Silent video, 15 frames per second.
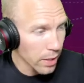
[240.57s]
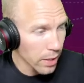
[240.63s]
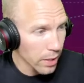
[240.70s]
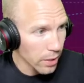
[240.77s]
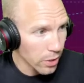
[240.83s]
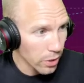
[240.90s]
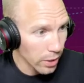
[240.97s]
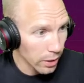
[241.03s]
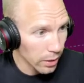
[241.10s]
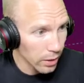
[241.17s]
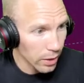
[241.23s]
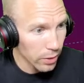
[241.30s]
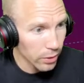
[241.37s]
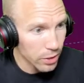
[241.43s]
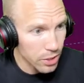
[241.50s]
You can
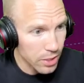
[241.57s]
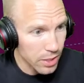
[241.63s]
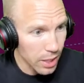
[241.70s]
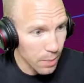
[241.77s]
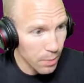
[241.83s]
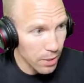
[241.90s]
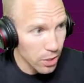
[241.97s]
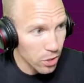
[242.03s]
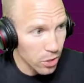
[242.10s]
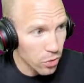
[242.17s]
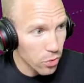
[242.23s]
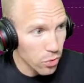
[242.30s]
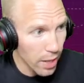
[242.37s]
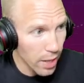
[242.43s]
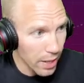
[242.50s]
literally just type in
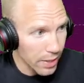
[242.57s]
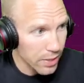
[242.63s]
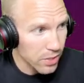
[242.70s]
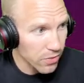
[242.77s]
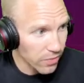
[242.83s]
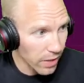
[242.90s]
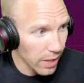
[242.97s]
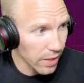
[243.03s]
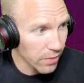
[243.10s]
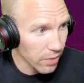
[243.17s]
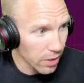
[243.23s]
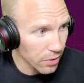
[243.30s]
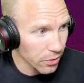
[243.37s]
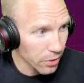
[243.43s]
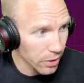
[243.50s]
US
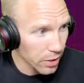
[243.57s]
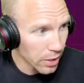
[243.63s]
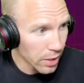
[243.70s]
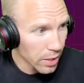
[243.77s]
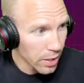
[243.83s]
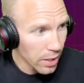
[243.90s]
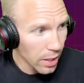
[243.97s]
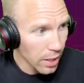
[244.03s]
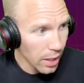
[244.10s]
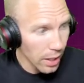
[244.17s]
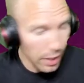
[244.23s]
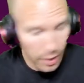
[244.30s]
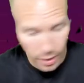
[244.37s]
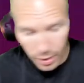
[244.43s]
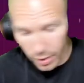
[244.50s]
500.
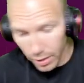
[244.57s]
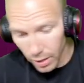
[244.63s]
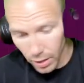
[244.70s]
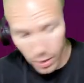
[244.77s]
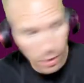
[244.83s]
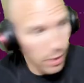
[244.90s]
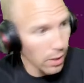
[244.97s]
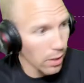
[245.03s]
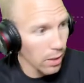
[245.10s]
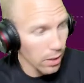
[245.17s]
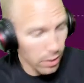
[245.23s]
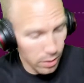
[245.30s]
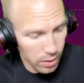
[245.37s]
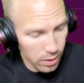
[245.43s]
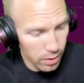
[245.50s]
I
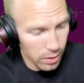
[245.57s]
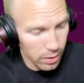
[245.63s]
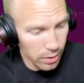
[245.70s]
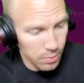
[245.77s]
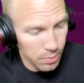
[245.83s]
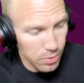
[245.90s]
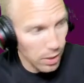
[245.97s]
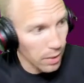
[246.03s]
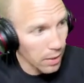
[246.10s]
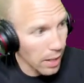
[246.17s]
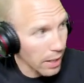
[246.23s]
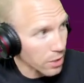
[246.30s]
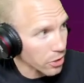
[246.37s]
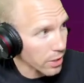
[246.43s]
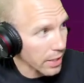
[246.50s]

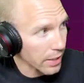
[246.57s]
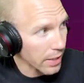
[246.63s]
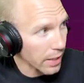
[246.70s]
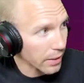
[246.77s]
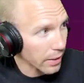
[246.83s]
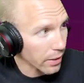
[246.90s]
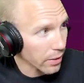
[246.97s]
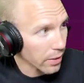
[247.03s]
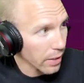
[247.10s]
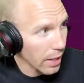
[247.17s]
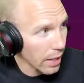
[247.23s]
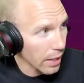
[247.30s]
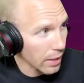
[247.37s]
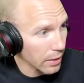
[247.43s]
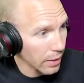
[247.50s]
actually need that there.
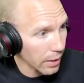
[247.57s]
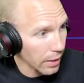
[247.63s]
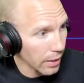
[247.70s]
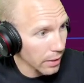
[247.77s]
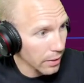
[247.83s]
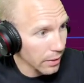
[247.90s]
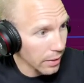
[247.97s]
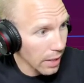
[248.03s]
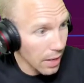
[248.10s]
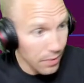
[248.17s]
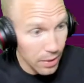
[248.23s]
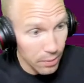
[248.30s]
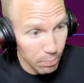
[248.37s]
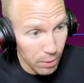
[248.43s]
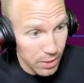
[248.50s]
And
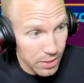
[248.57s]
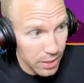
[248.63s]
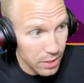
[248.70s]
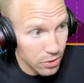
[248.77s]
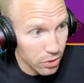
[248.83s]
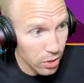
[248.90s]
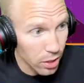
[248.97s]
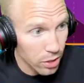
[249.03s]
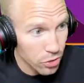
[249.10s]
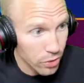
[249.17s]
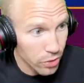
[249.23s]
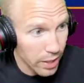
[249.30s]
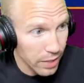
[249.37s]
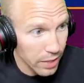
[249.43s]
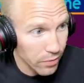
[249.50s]
then press enter on
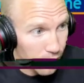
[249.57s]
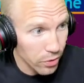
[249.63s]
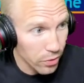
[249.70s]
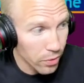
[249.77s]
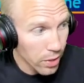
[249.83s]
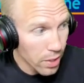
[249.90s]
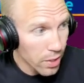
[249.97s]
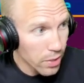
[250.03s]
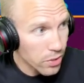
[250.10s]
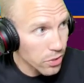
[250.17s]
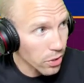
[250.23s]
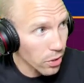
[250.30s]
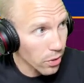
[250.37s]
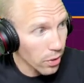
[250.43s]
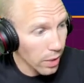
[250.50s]
Tradingview.
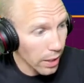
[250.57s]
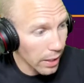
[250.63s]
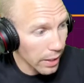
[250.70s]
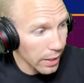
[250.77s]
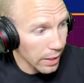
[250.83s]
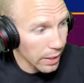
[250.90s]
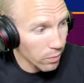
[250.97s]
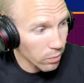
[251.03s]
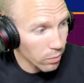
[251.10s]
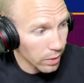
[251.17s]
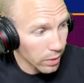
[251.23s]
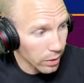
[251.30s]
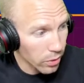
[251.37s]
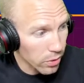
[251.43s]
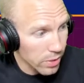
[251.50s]
So I
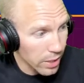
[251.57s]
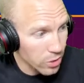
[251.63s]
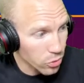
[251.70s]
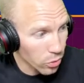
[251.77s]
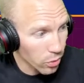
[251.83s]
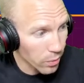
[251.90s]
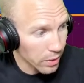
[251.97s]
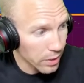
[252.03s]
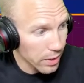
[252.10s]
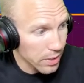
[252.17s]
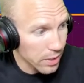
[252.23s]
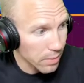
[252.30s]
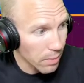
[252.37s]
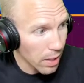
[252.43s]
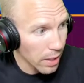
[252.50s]
to close that short with
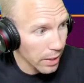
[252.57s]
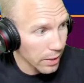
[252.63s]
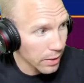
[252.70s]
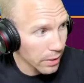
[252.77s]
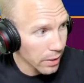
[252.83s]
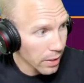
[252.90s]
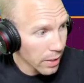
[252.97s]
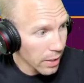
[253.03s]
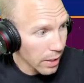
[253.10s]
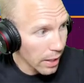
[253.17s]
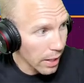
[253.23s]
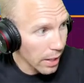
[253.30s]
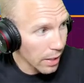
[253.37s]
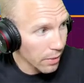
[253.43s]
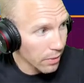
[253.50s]
this in mind,
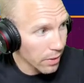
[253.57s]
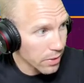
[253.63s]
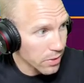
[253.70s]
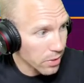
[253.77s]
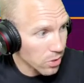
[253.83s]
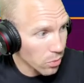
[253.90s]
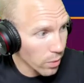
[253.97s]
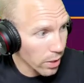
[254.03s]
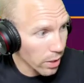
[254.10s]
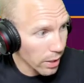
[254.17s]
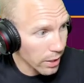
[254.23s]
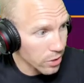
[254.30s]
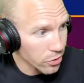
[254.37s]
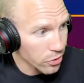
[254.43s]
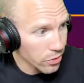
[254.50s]
and this is where
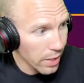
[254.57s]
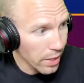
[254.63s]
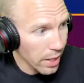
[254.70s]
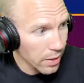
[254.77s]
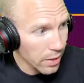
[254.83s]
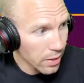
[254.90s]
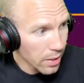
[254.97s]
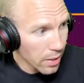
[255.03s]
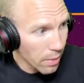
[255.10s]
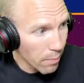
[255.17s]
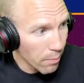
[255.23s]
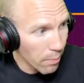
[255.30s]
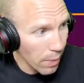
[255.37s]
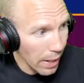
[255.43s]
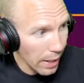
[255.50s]
I drew that
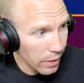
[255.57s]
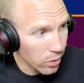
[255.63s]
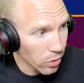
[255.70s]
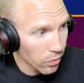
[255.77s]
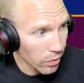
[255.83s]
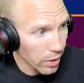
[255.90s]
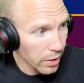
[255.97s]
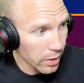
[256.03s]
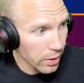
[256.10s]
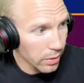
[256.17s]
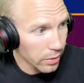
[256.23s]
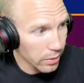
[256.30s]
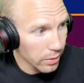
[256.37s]
back over here,